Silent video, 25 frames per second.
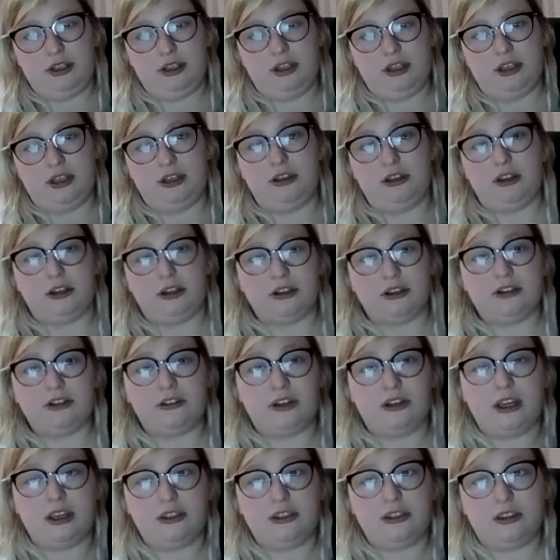it looks
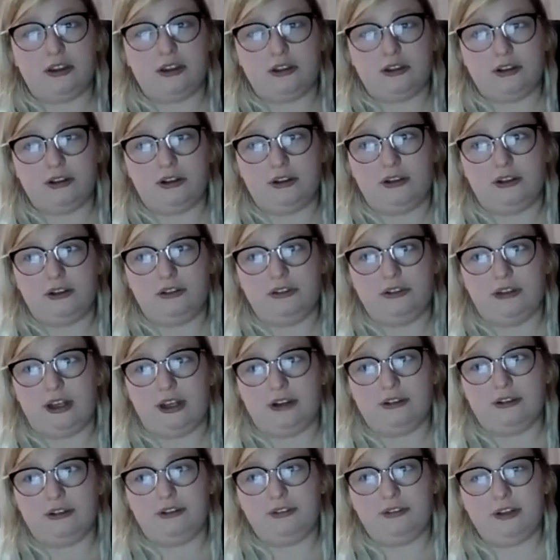like the eternal
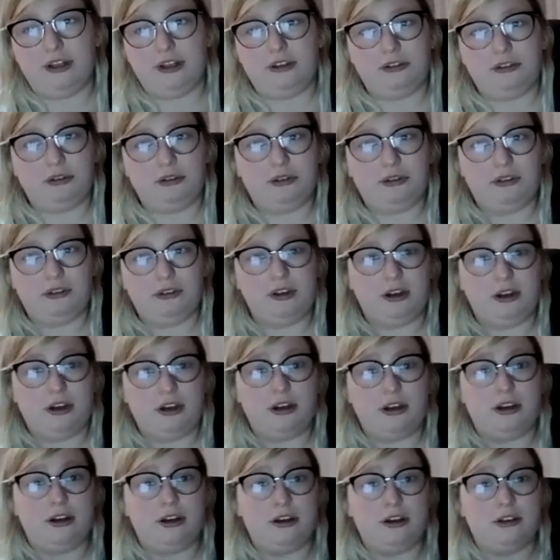sacrifice was
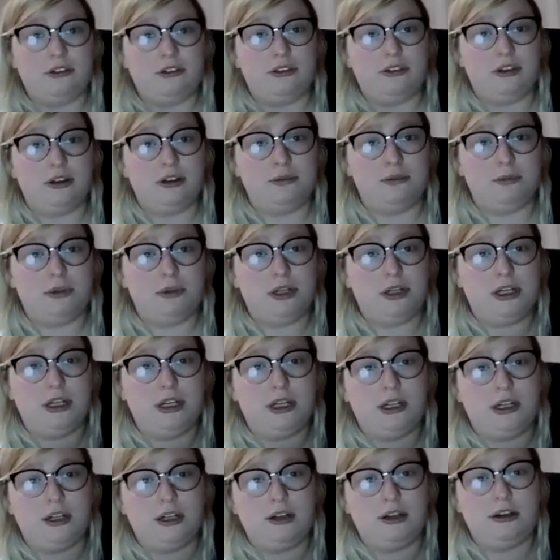here
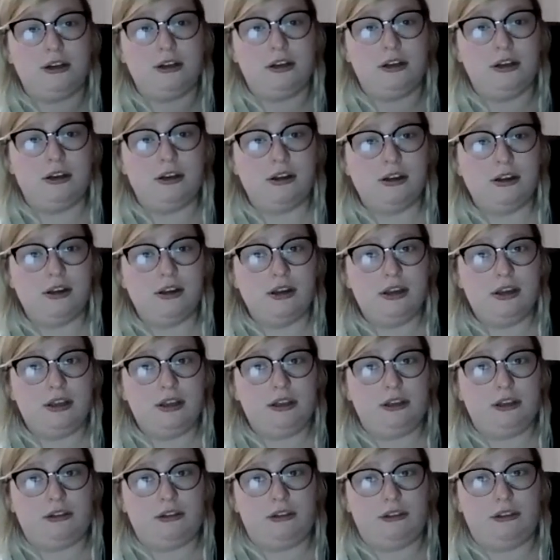somewhere.
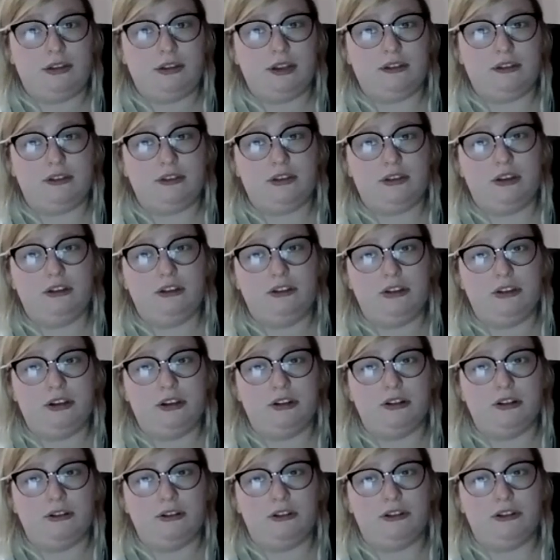At least it says in these
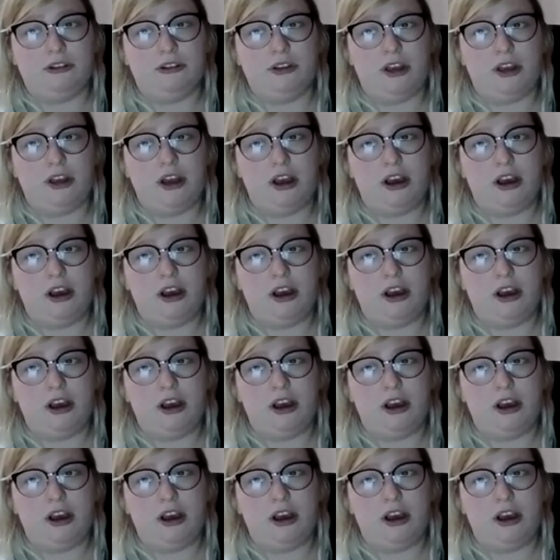notes.